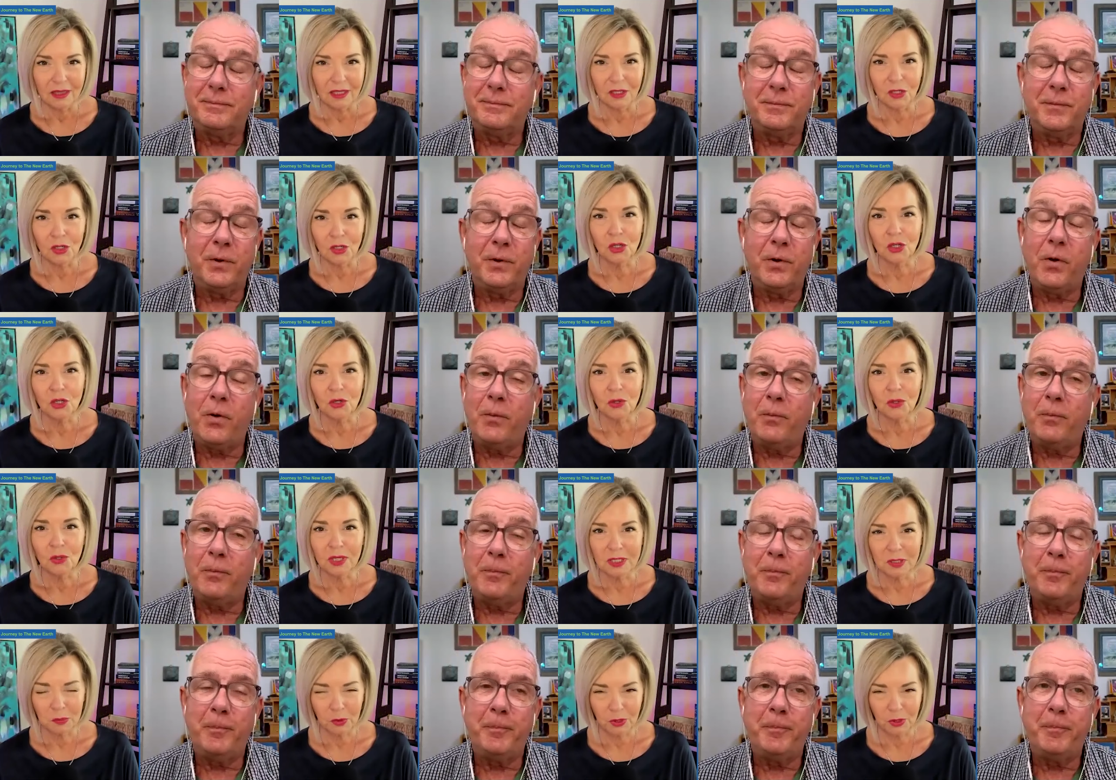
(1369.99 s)
Speaker 1: the
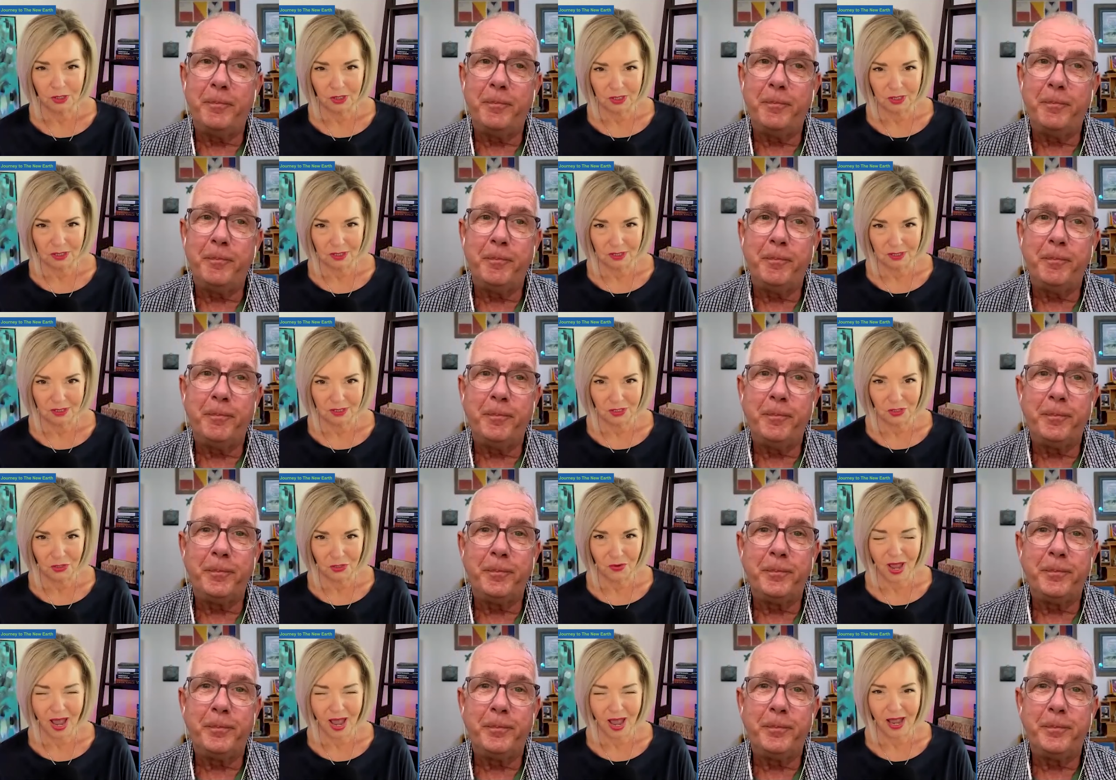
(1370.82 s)
new experiences
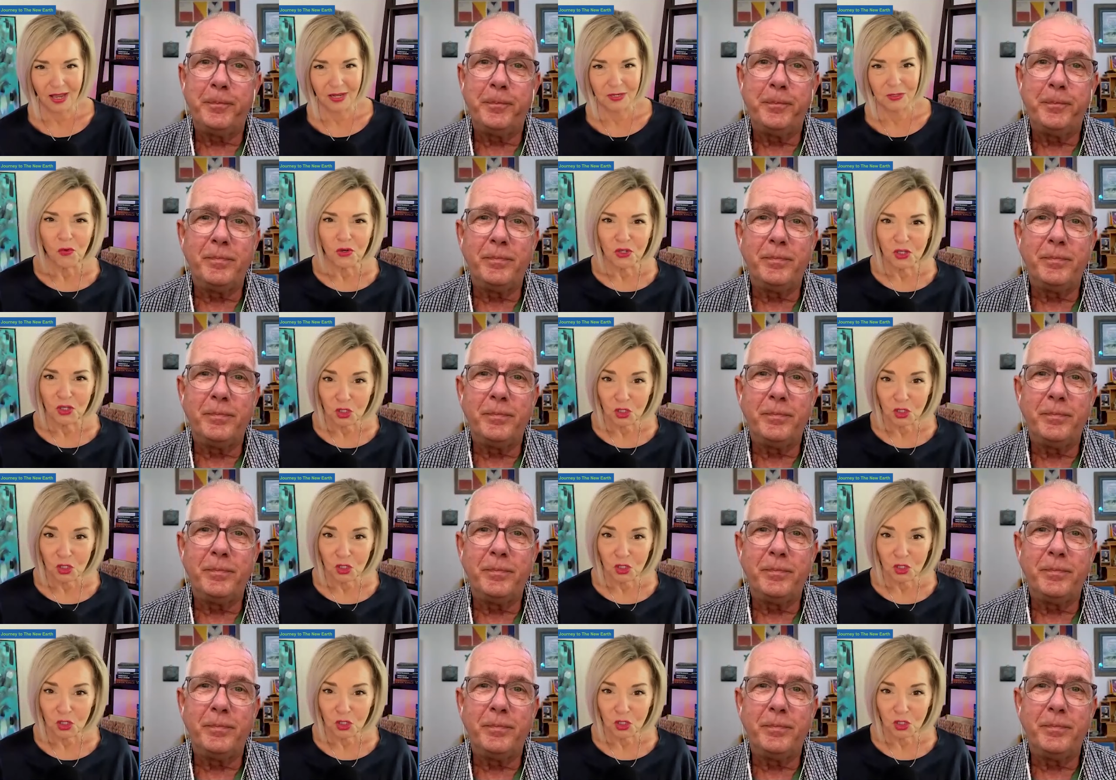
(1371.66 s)
that you had.